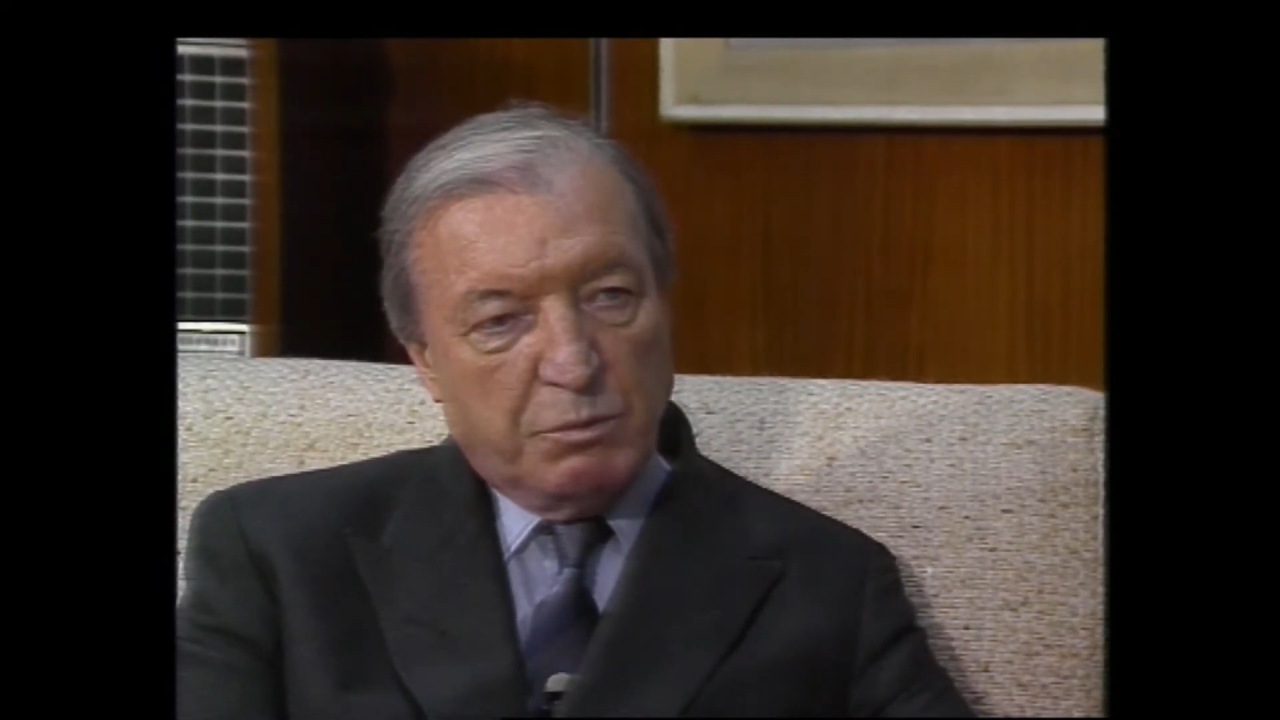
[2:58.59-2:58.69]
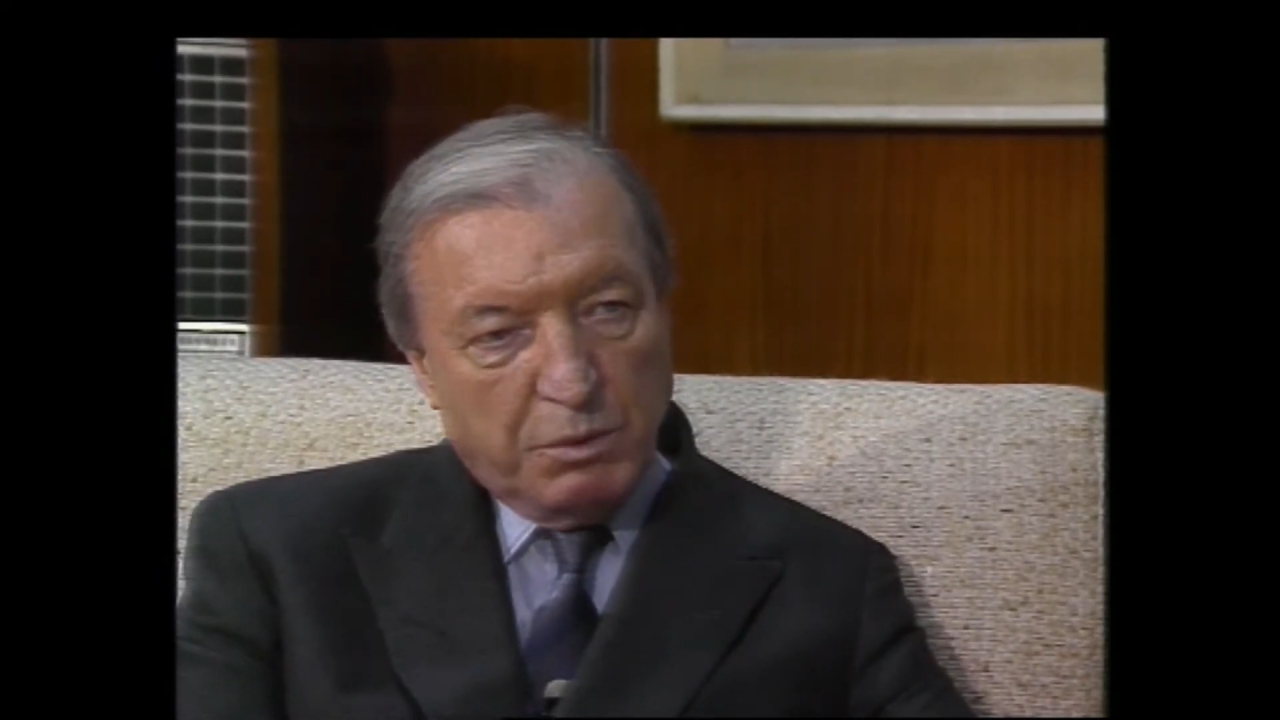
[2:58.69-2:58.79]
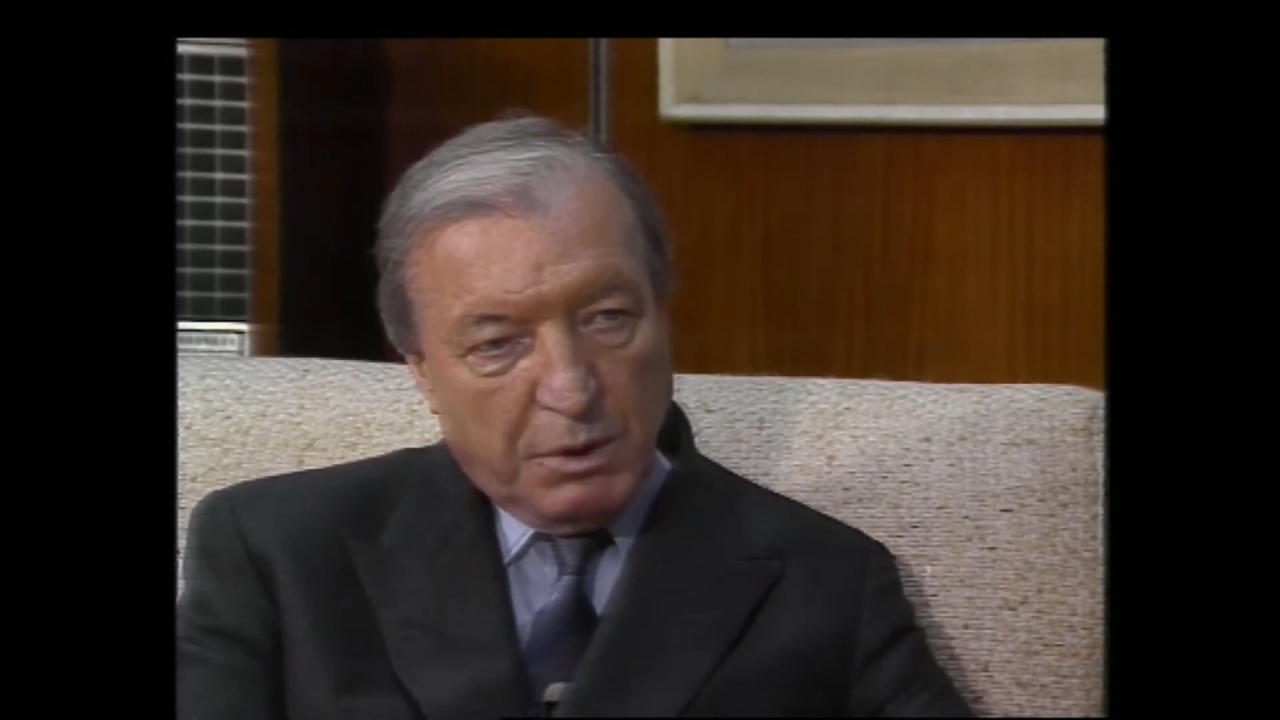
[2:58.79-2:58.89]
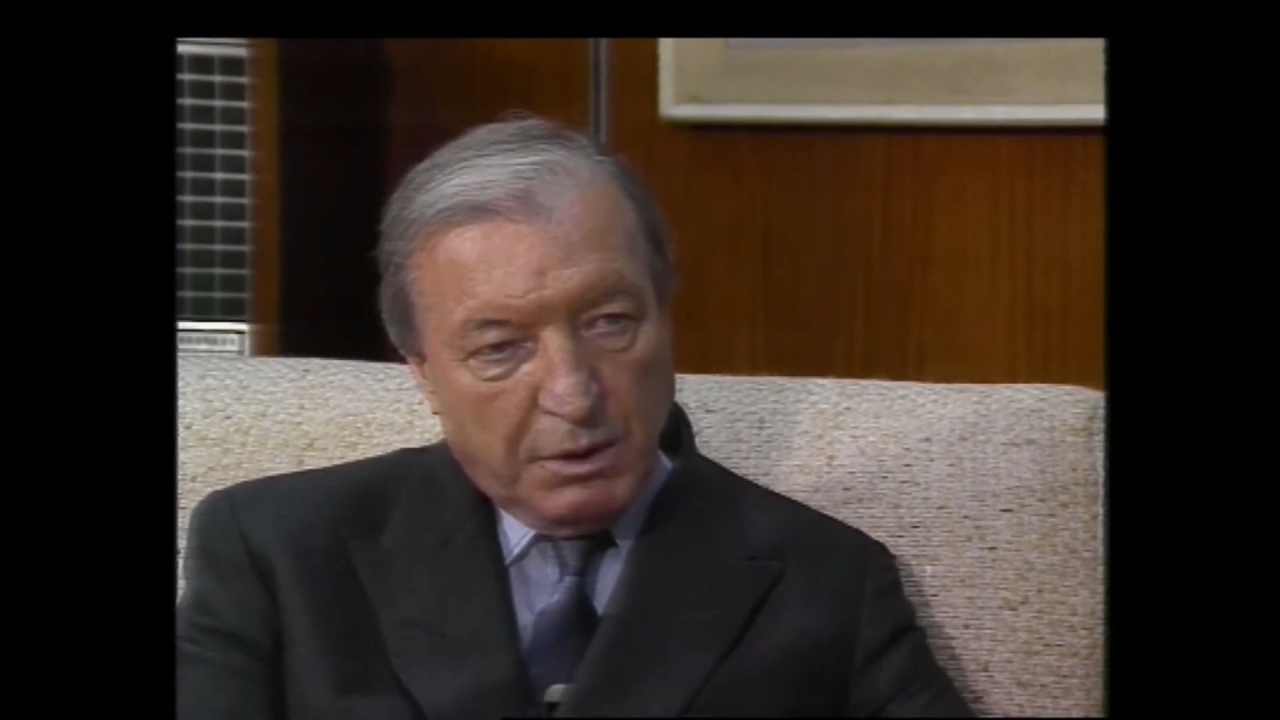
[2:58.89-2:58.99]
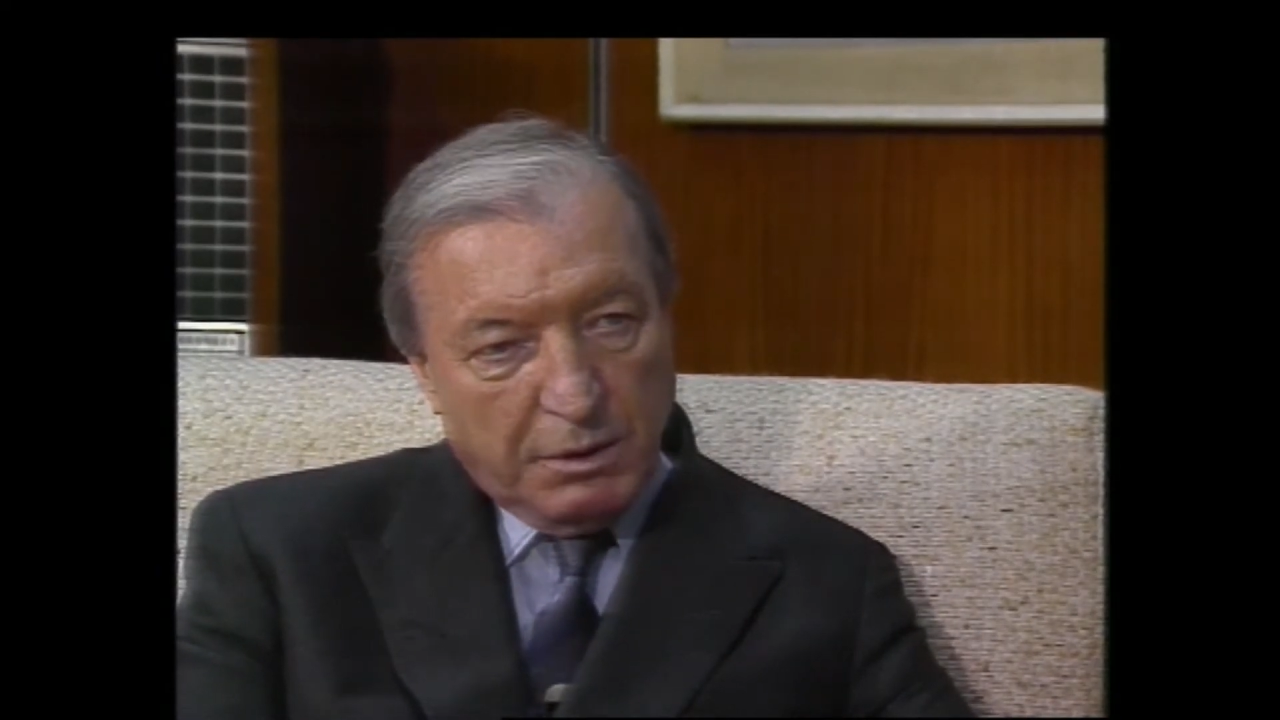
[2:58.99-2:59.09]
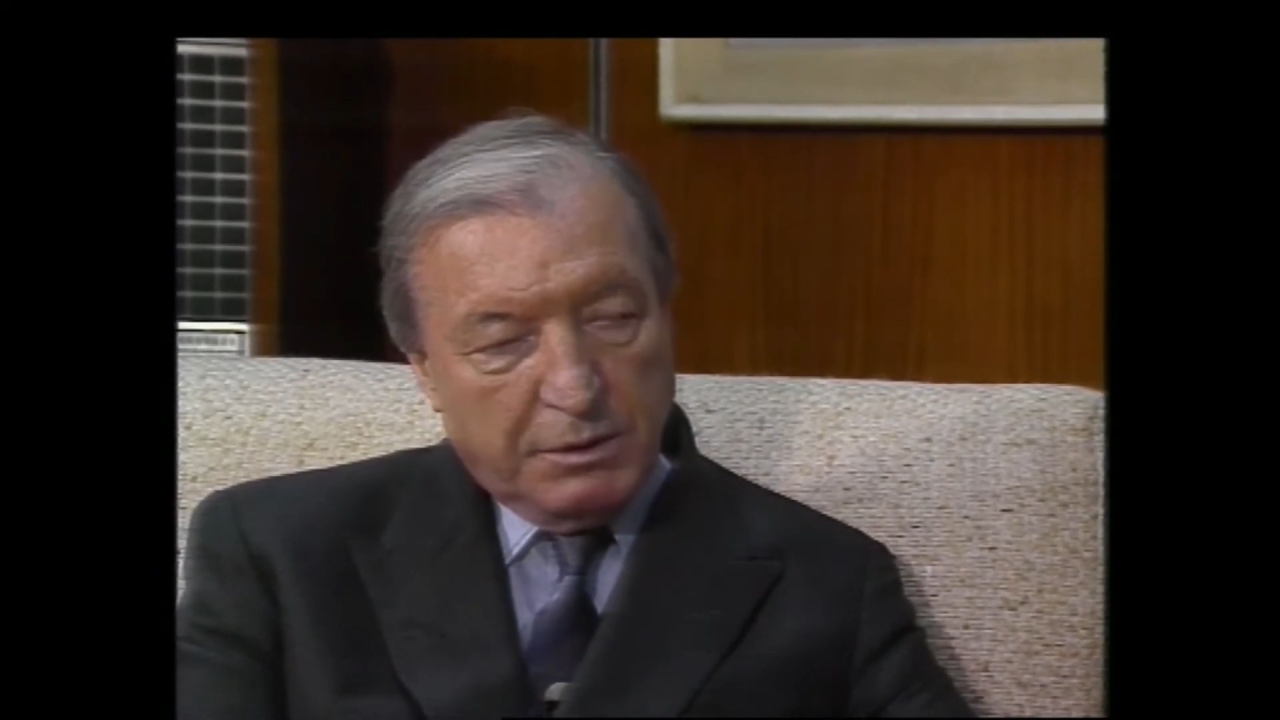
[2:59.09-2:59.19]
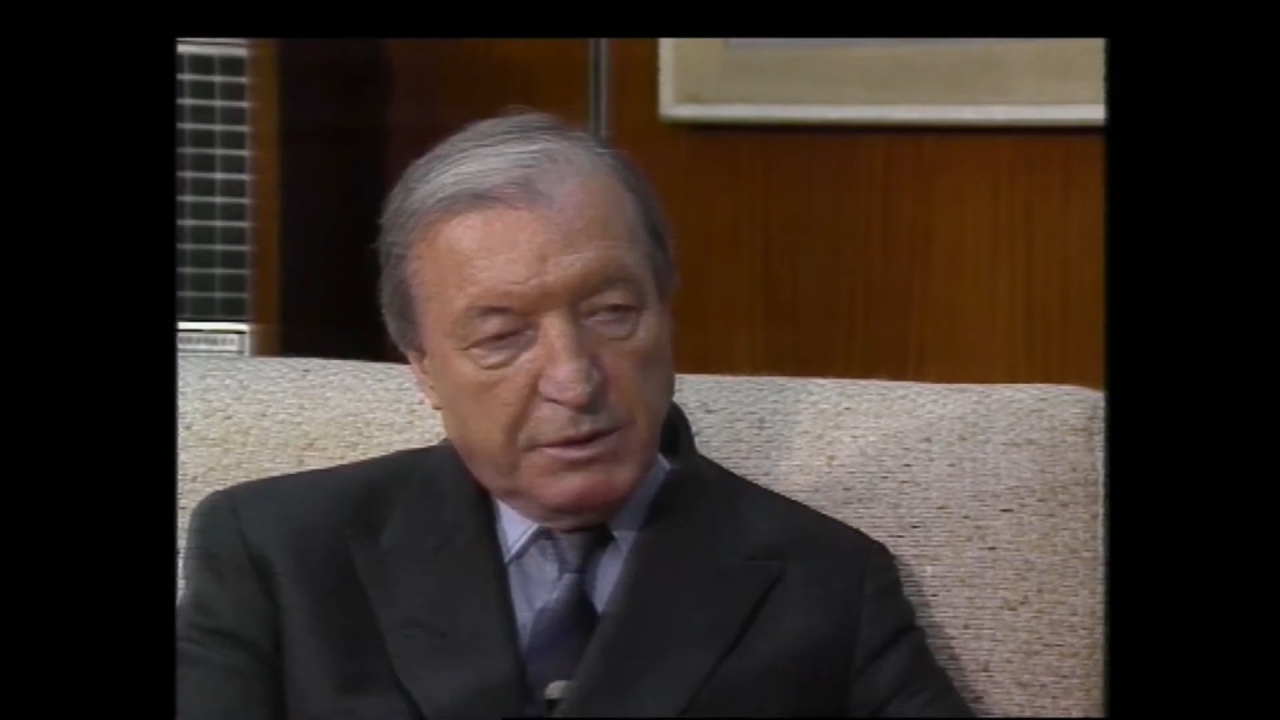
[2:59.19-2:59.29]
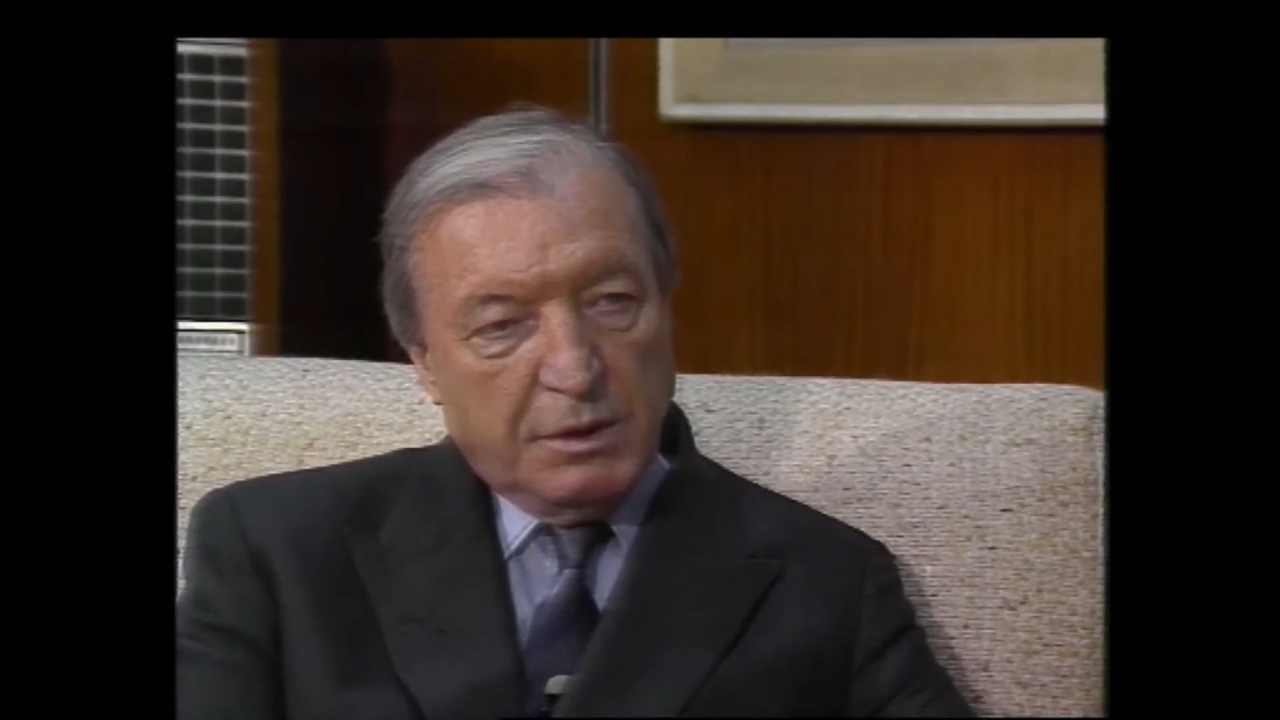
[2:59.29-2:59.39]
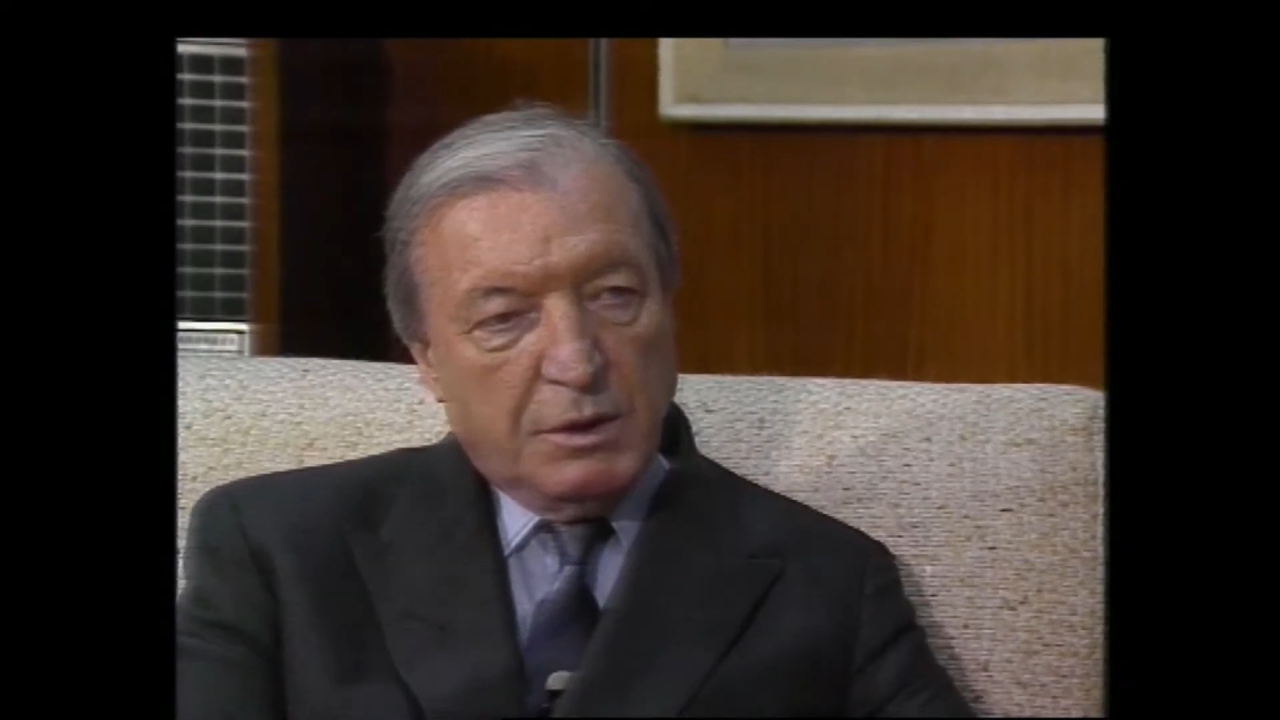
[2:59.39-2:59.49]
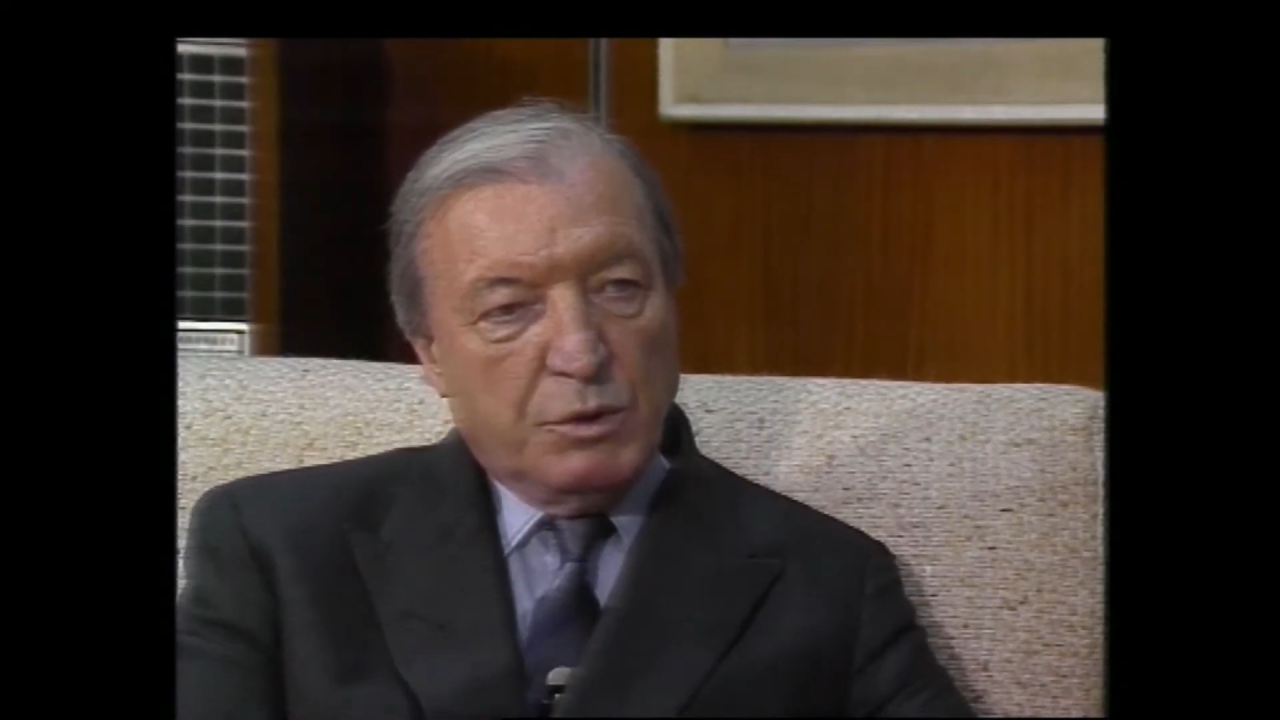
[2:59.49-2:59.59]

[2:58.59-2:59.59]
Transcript: the world